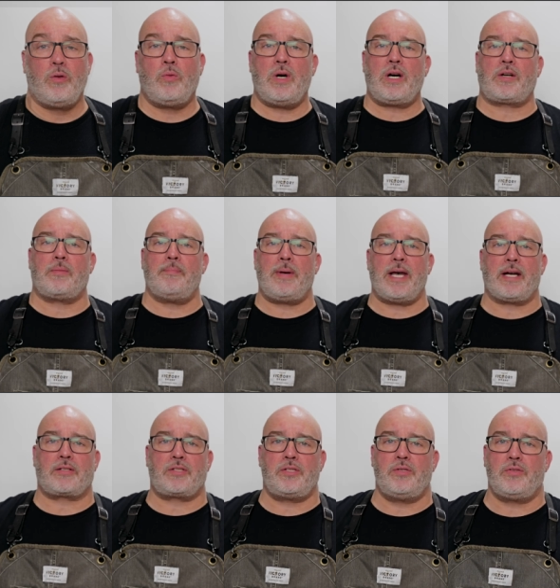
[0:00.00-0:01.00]
Welcome
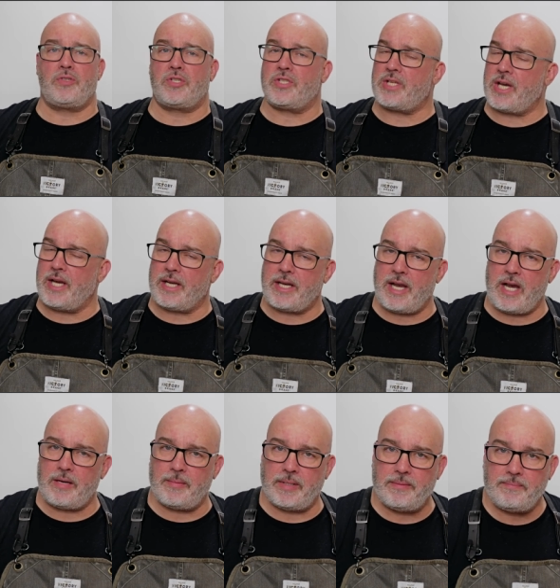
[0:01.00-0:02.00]
back to Jatai
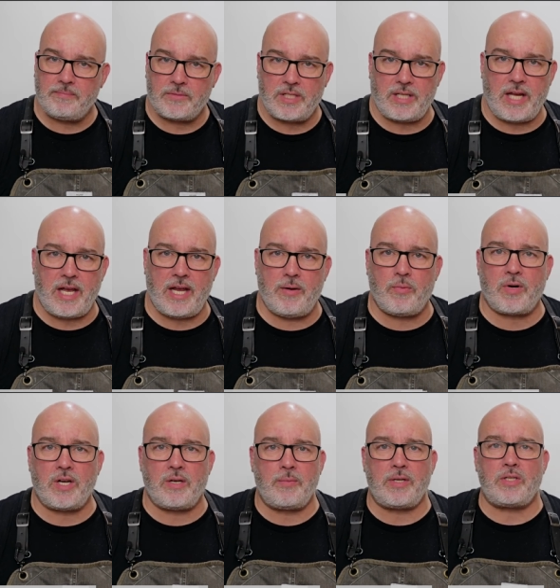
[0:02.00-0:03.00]
Academy. Today we're
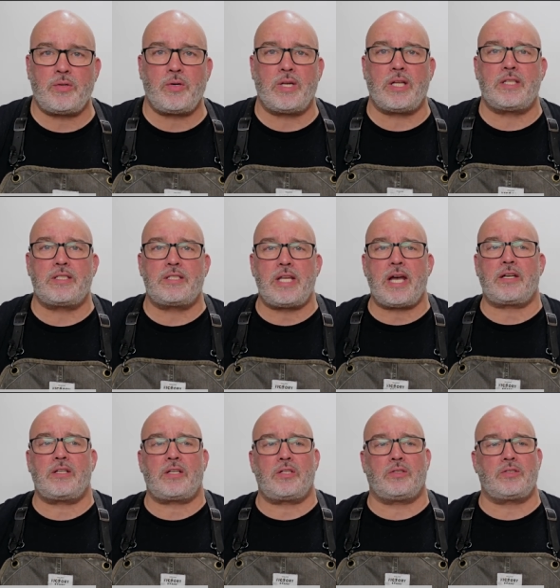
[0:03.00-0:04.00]
going to be doing a
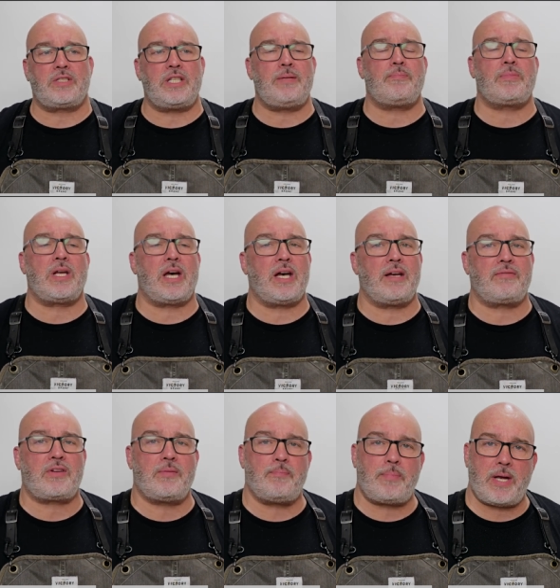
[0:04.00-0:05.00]
technical deep
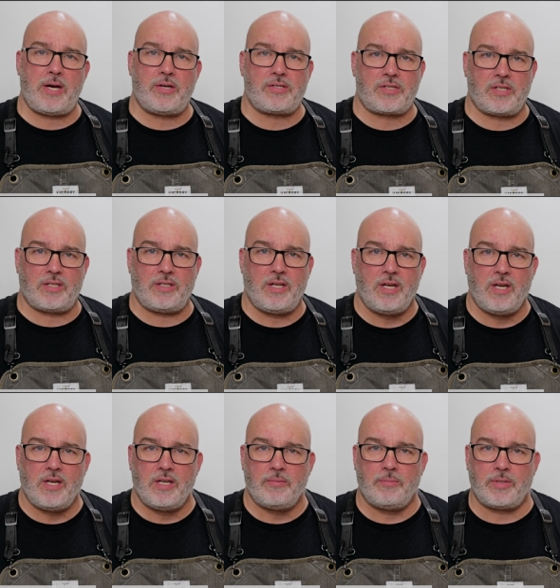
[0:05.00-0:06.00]
dive comparison
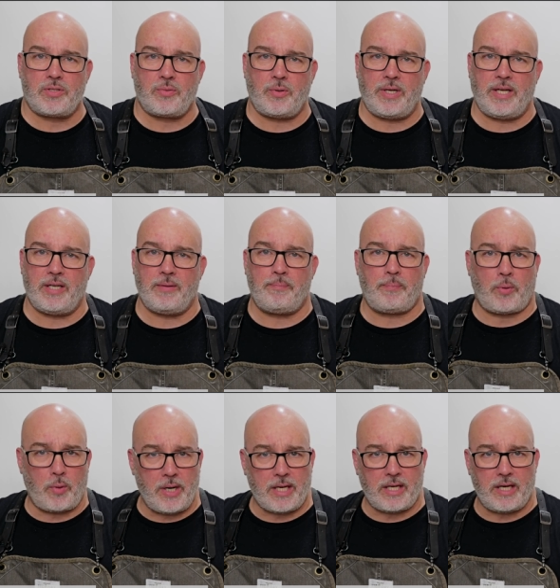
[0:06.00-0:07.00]
between
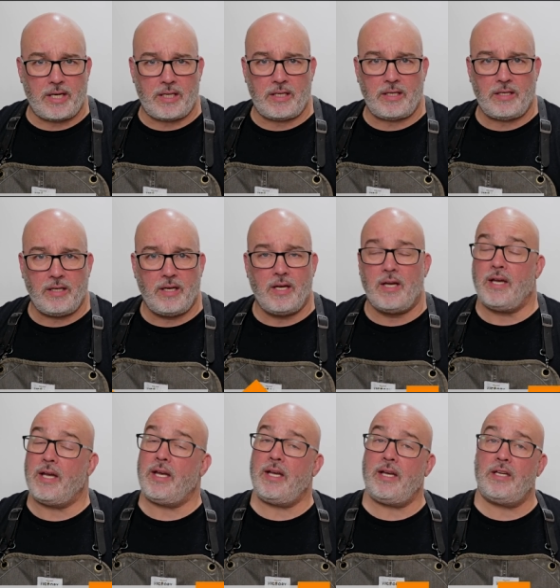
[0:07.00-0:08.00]
point cutting
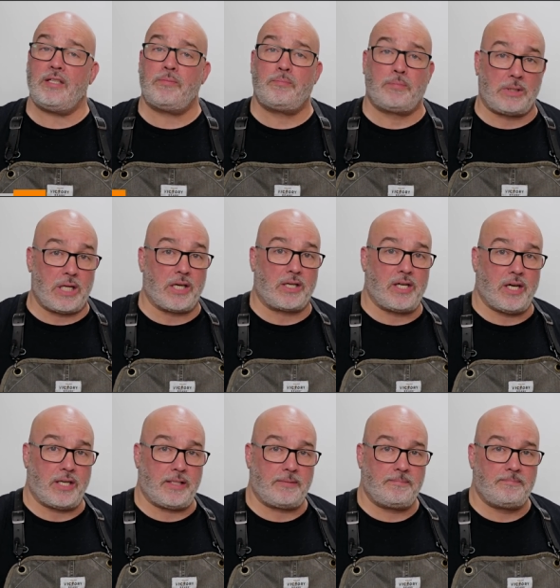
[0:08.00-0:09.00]
and blunt
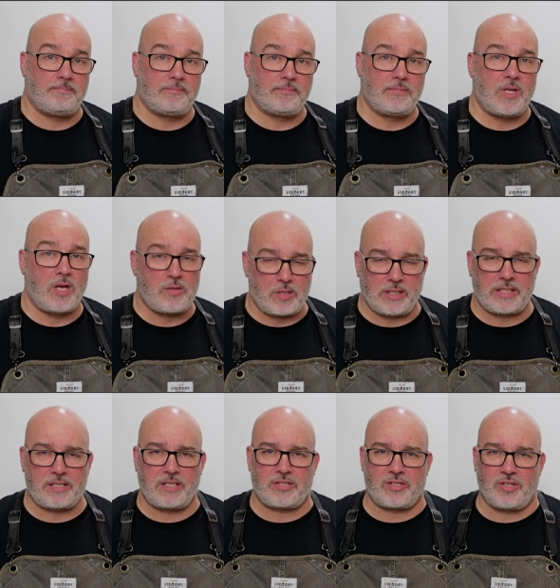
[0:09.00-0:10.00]
cutting. So
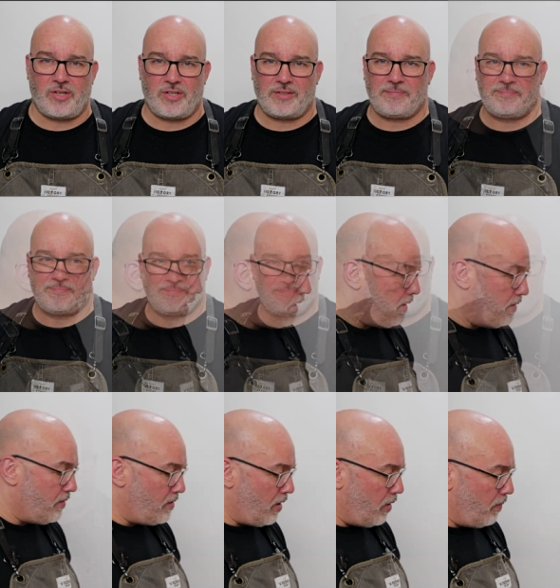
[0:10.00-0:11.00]
let's get started.
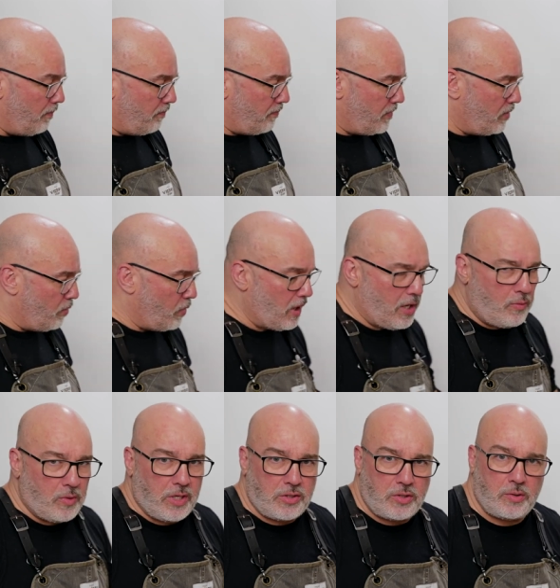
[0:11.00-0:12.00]
So what I
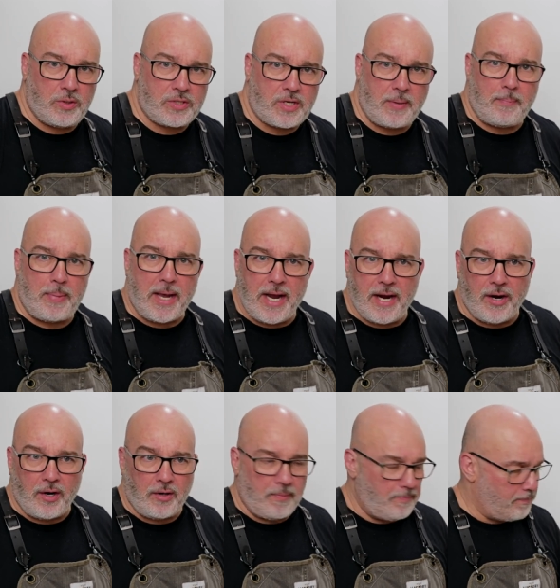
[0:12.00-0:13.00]
want to do is
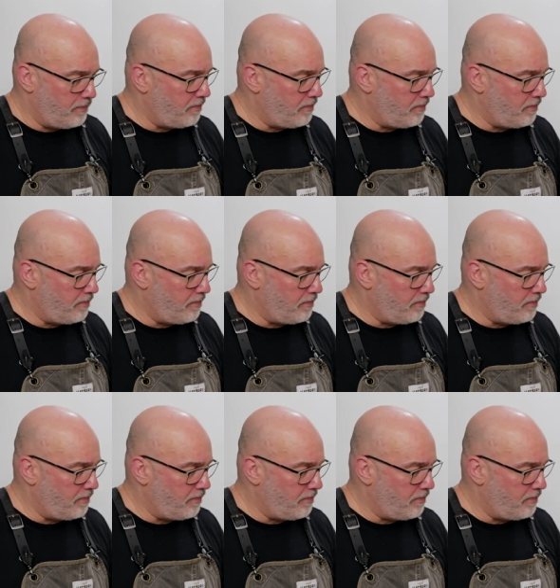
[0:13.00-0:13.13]
compare